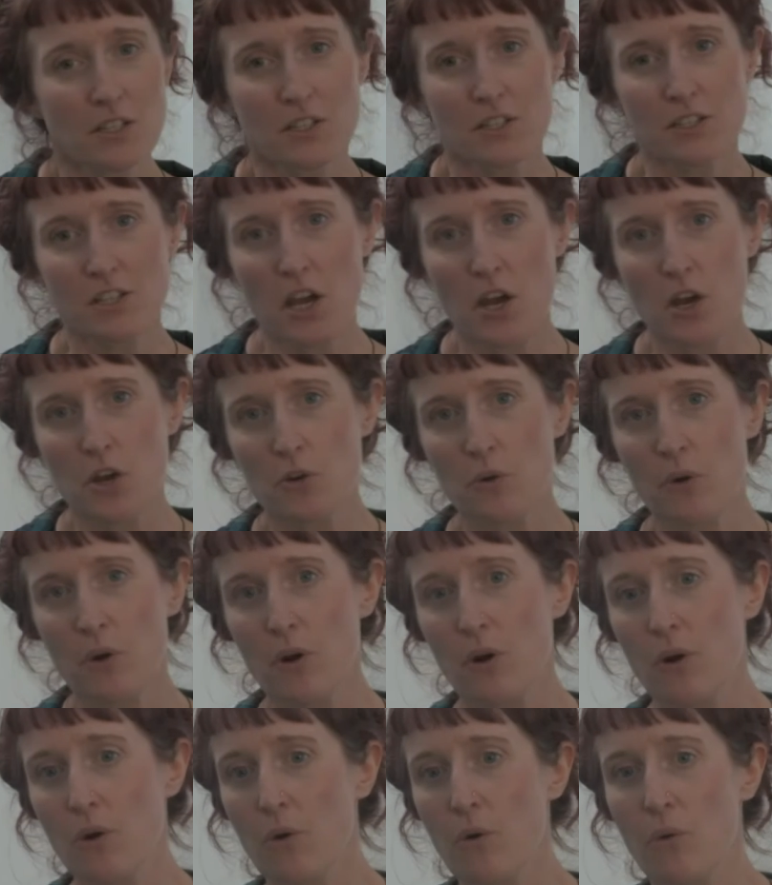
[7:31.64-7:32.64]
So
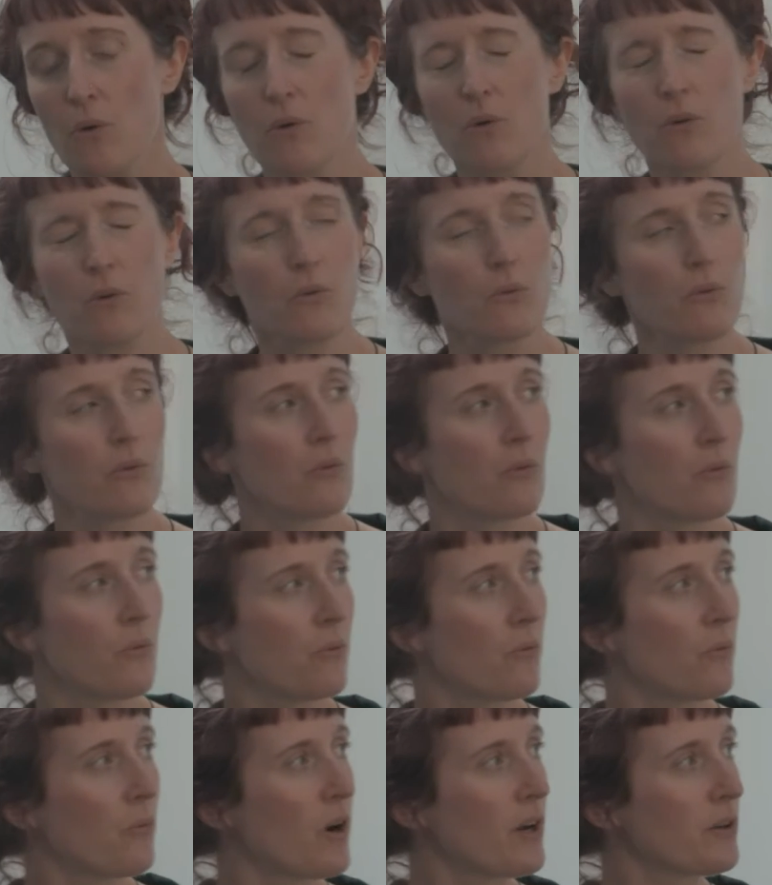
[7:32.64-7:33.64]

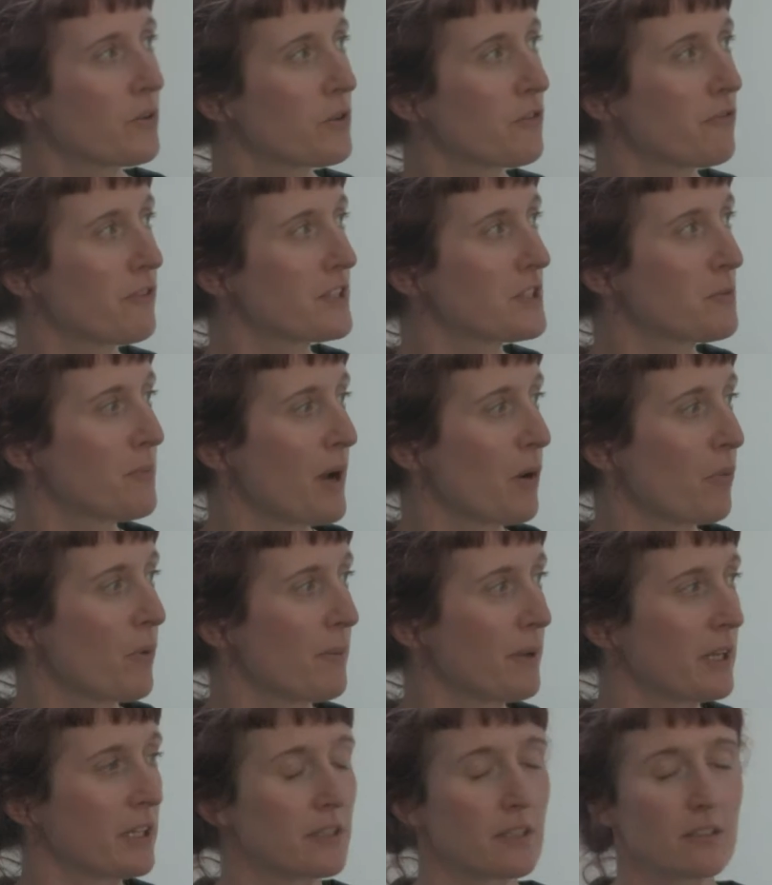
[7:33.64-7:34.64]
why all the fuss about
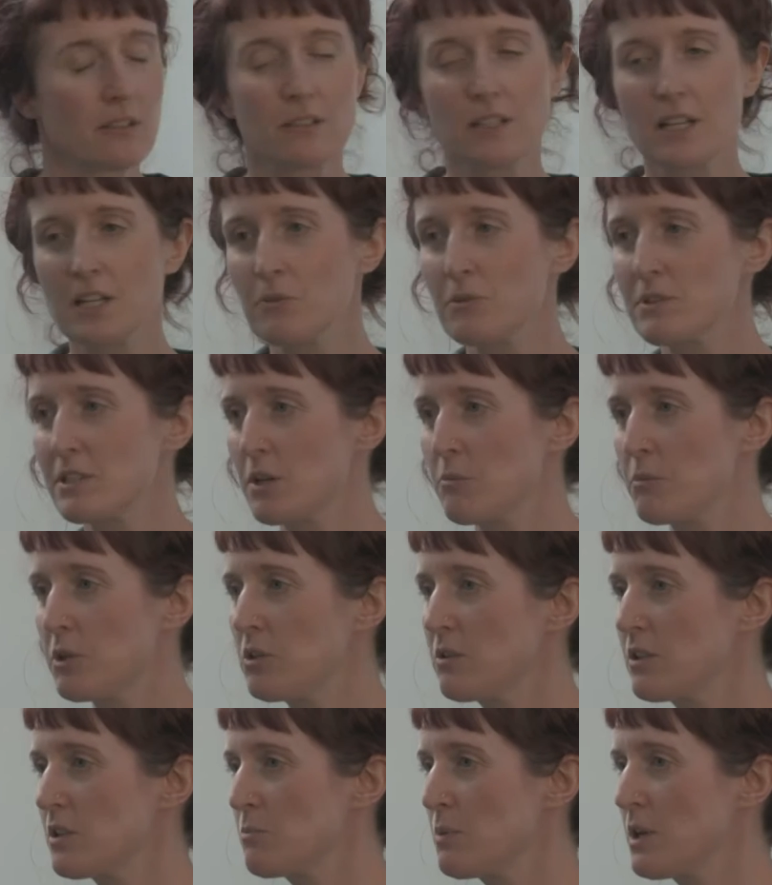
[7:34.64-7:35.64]
women? Can anyone tell me
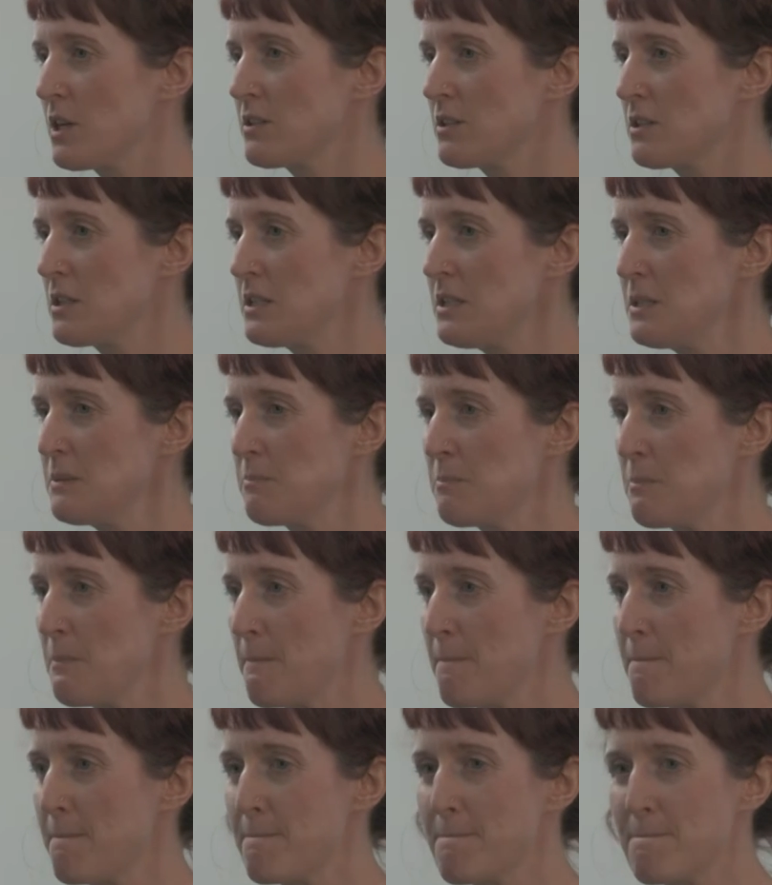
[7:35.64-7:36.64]
who this person is?
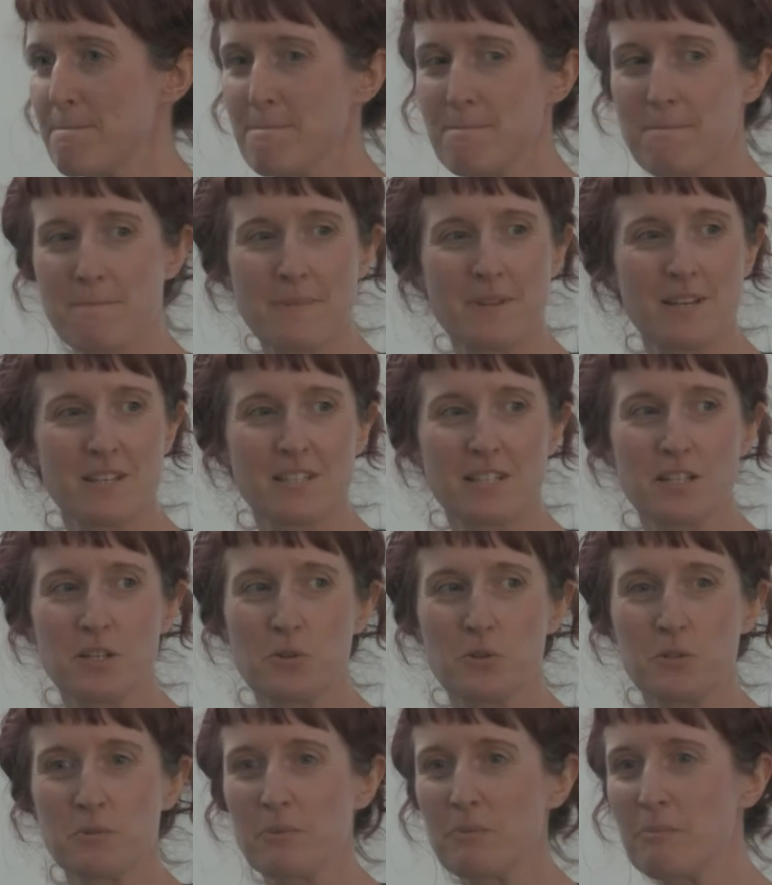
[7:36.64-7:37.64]
See
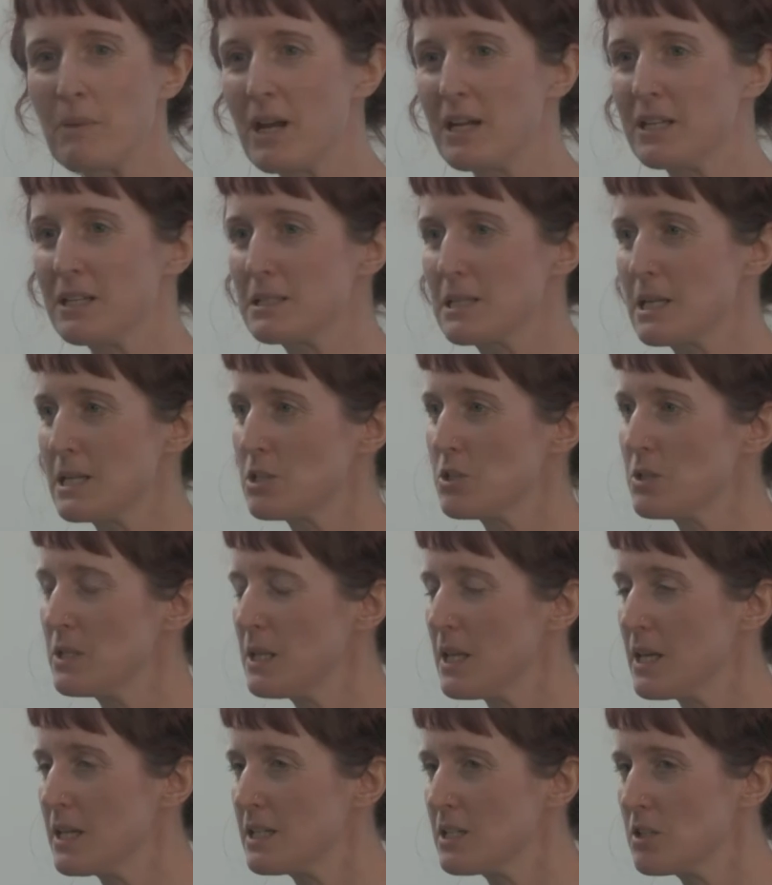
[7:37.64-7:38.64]
who has been paying attention
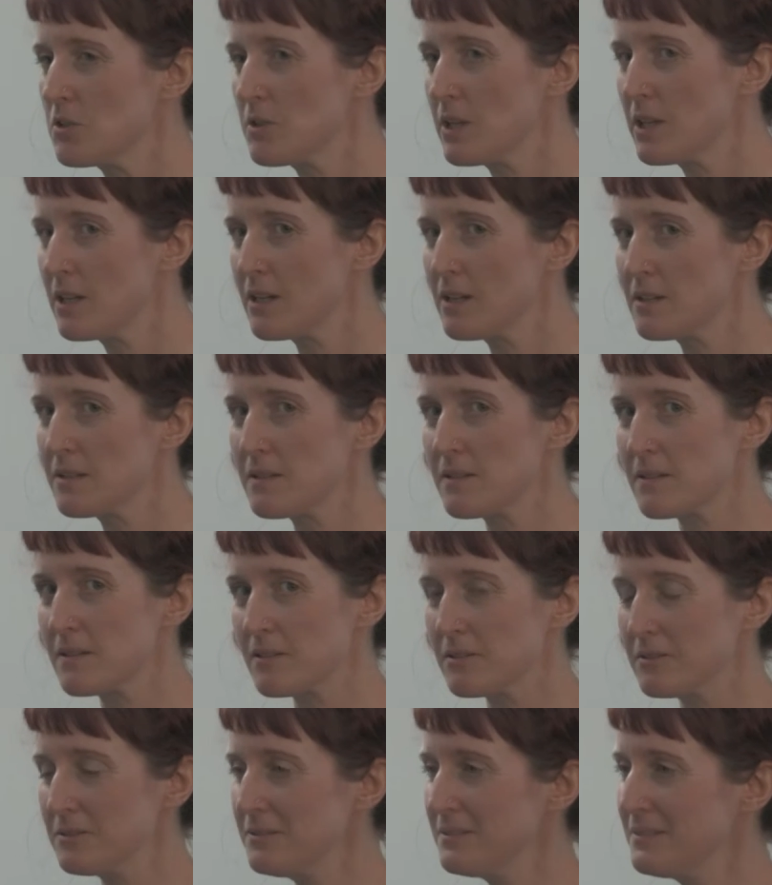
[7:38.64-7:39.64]
in their history class at
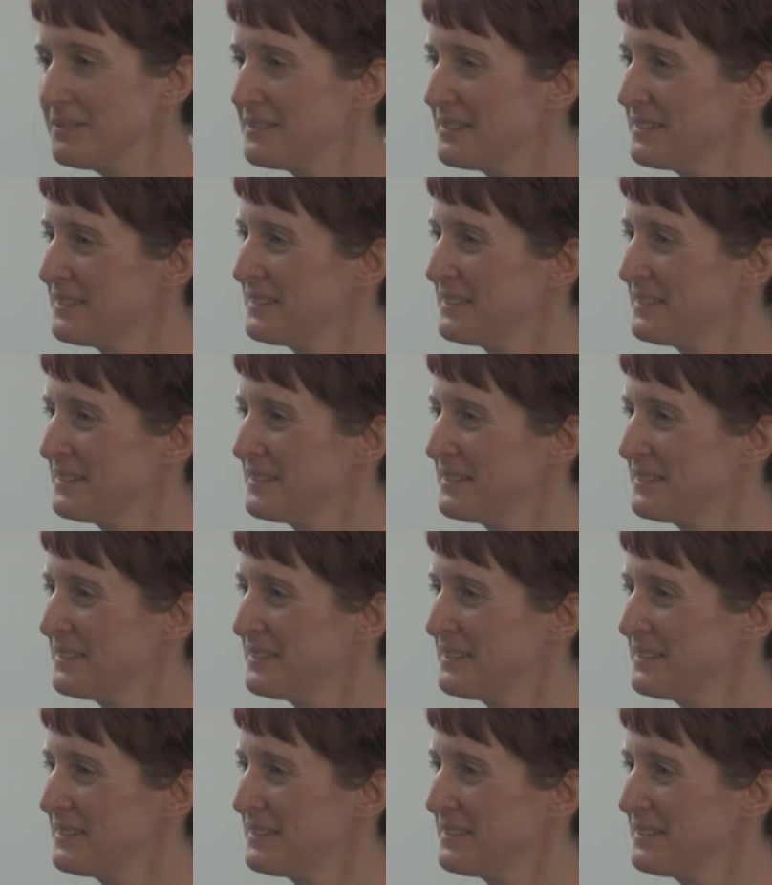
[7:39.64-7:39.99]
school?